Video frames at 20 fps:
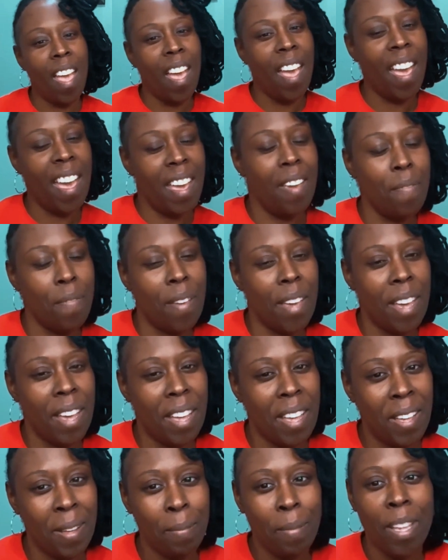Hey
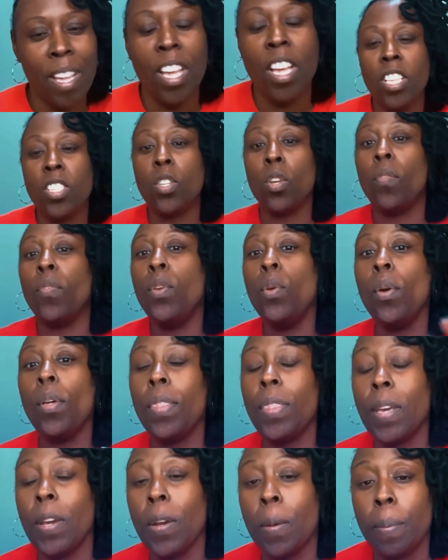fam! So if you're a
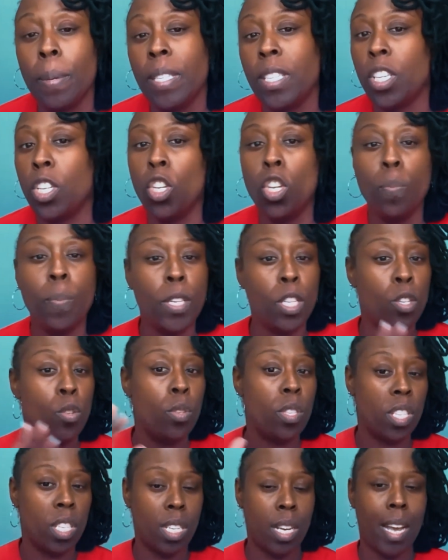therapist and you've been
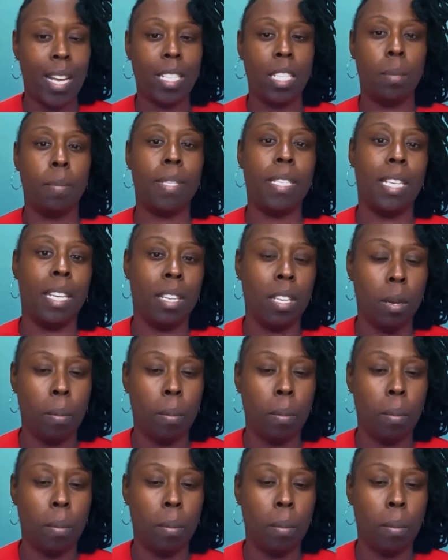using ChatGPT in your